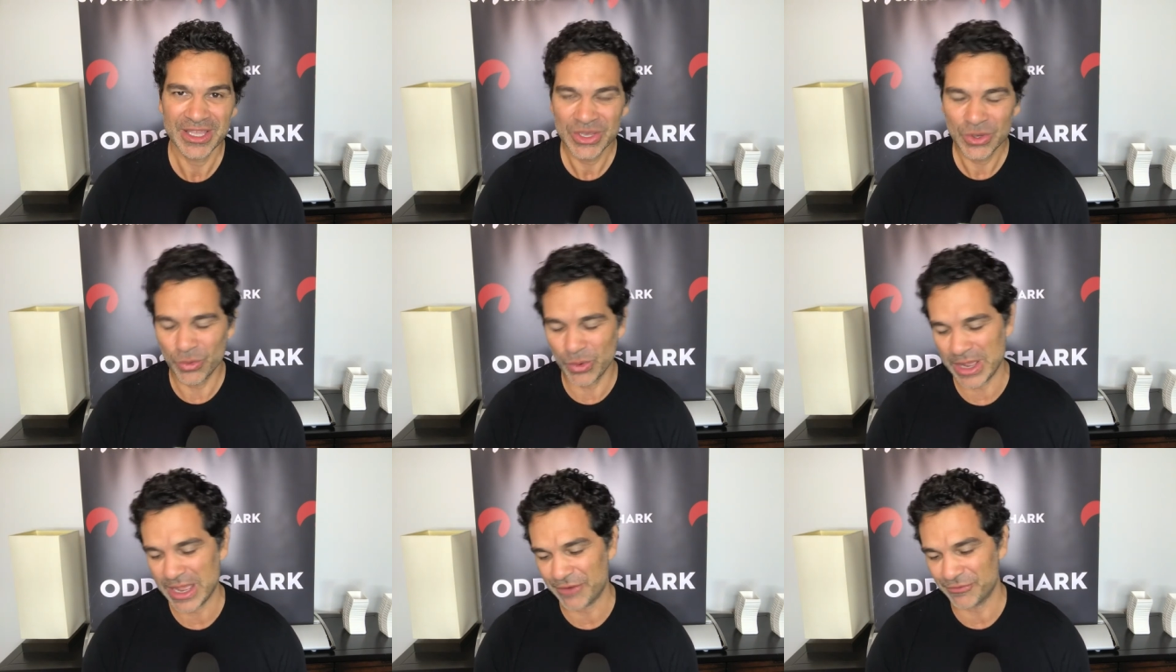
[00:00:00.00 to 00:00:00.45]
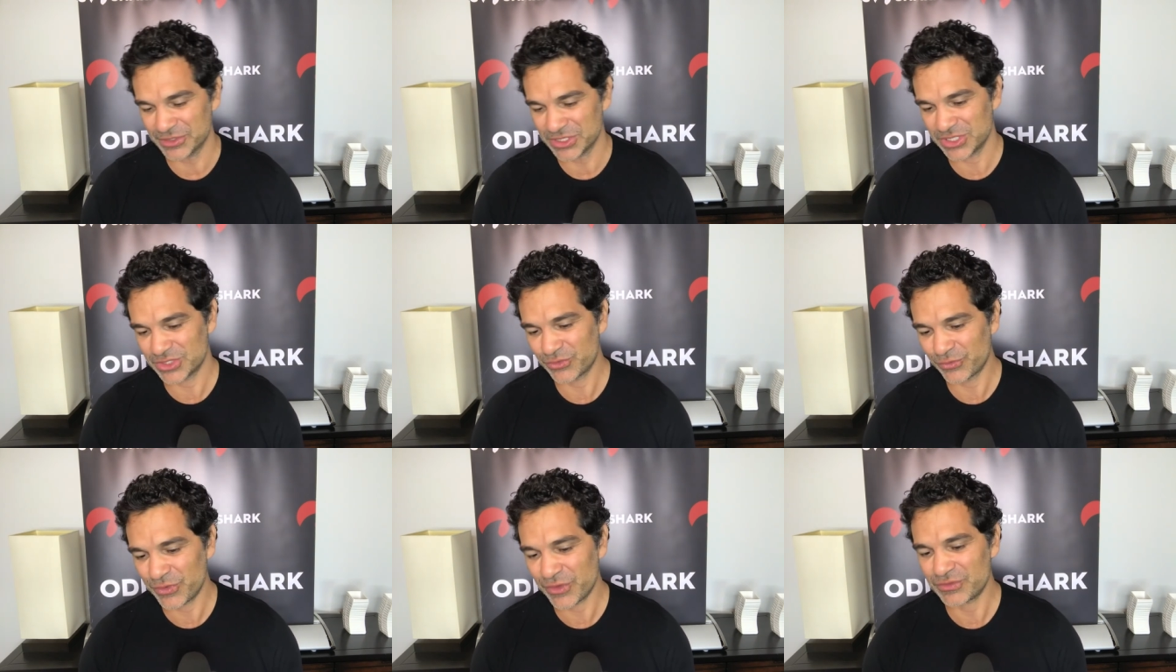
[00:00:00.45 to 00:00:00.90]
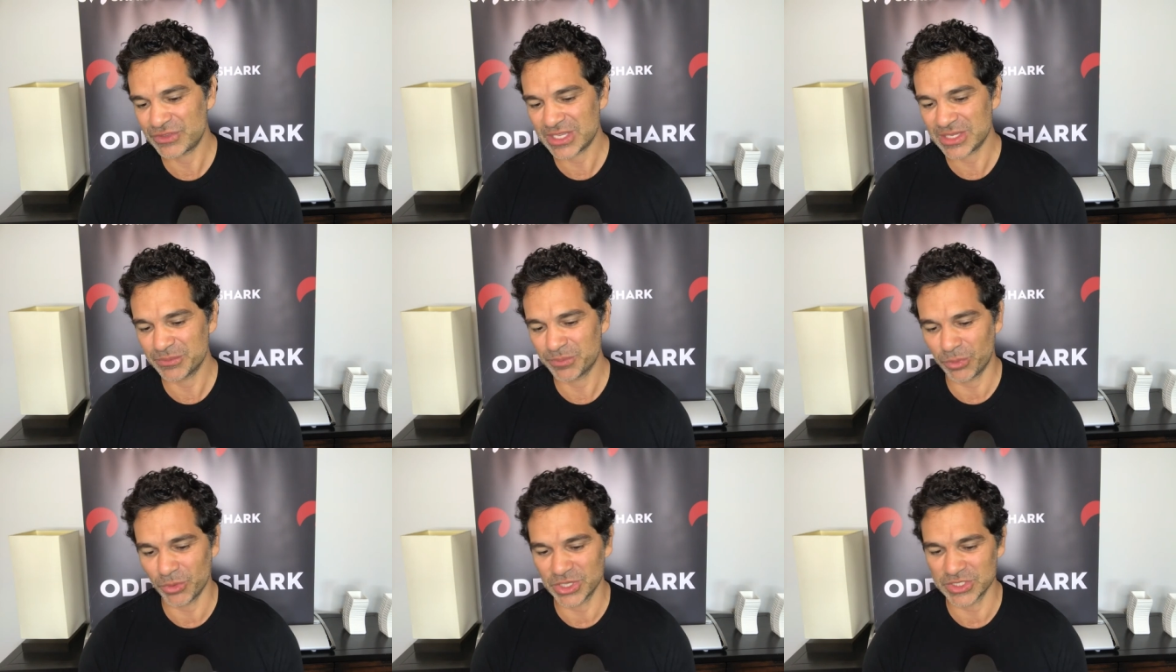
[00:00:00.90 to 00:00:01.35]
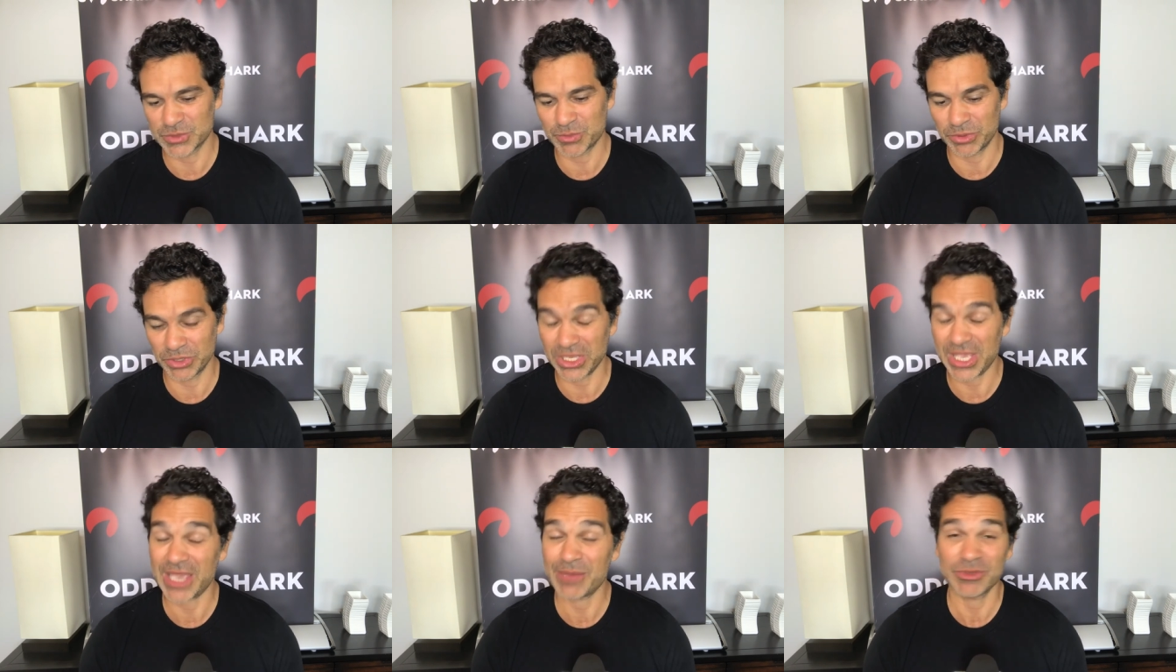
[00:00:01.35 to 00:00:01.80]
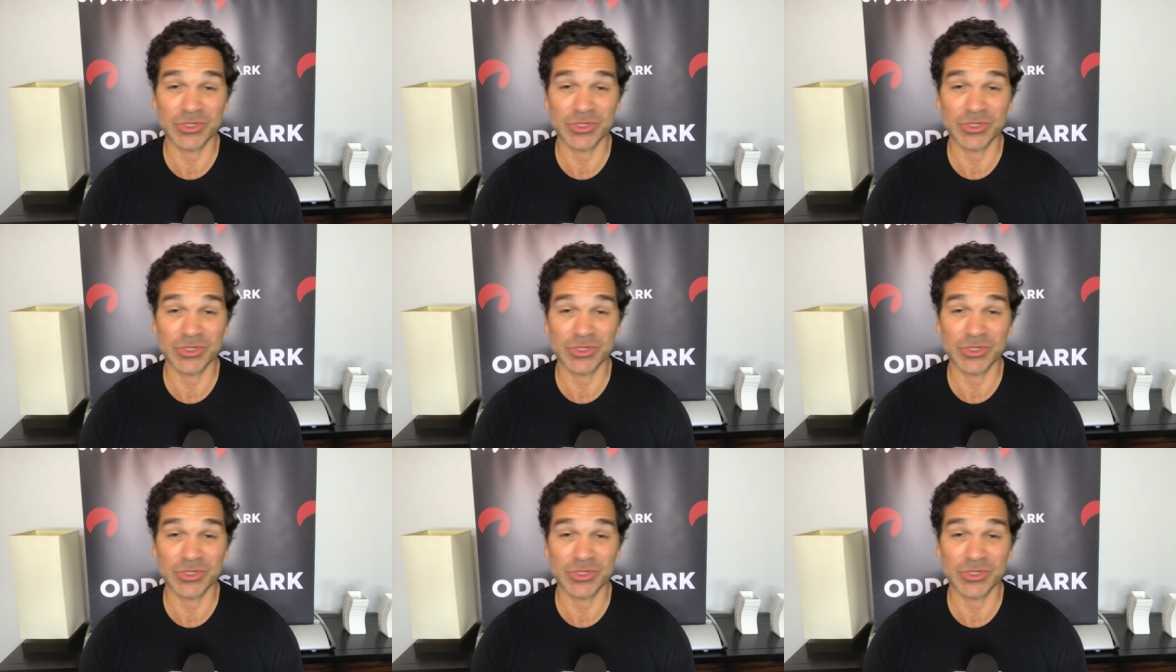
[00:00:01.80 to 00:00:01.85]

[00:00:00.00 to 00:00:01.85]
who averages 15 points per game.